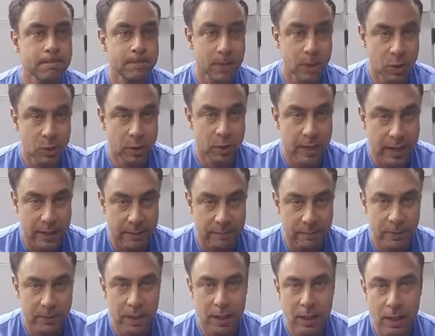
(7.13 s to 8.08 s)
Q&A.
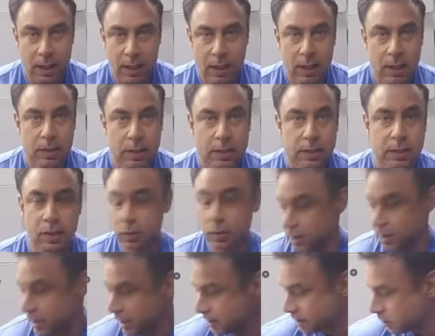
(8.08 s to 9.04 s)
So
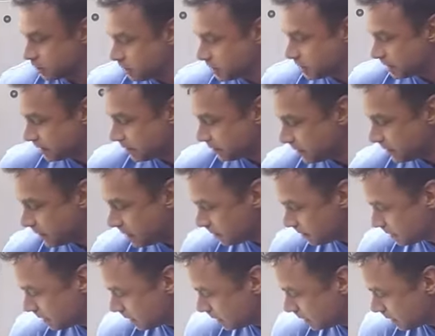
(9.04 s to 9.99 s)
lots of good stuff here.